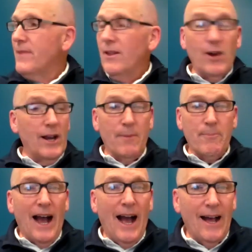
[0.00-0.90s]
look,
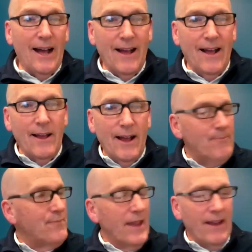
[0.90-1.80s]

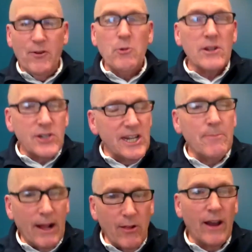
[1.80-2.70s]
if you would have seen
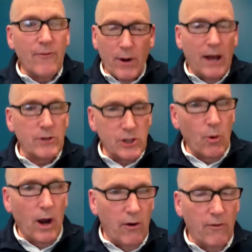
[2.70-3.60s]
my life when I was
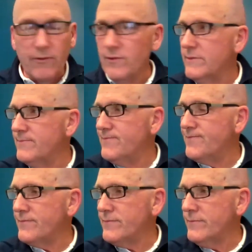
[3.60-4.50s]
12,
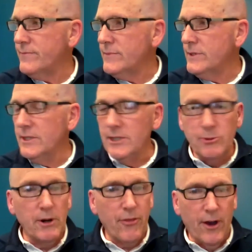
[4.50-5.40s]
you
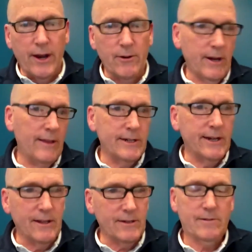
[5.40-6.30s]
would have thought, okay, this
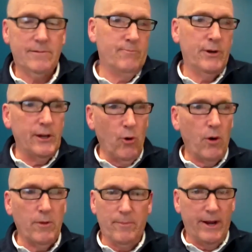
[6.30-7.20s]
kid looks pretty
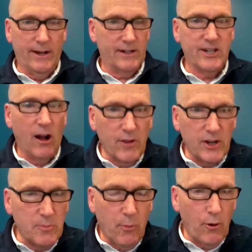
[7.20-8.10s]
normal. I mean, excelled
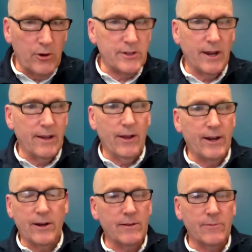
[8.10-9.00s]
at sports. I
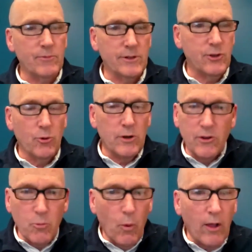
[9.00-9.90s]
was
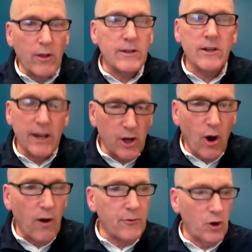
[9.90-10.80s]
doing well in
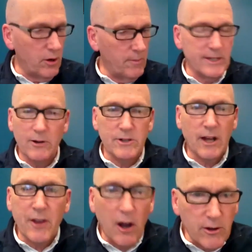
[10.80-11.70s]
golf tournaments. I was
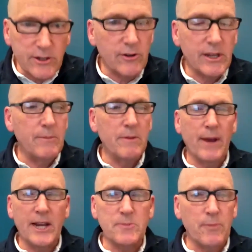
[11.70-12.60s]
on the all-star team in
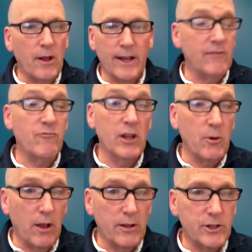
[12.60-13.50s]
baseball. I did really
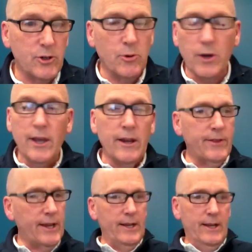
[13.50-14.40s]
well in school. You
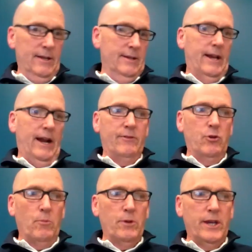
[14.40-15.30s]
think kind of a
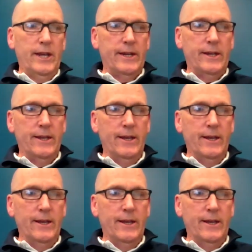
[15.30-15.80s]
normal kid,